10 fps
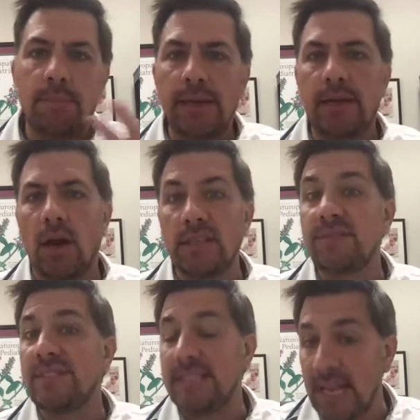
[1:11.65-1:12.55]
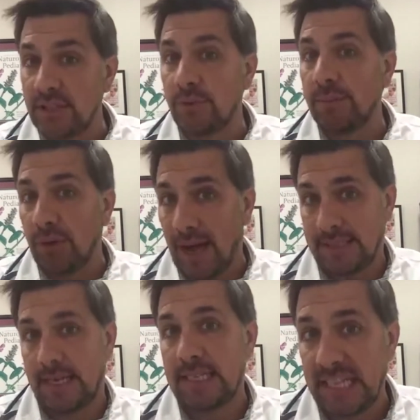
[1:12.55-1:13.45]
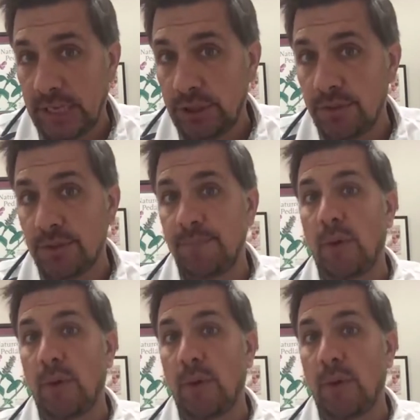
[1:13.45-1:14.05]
because of sensory processing issues.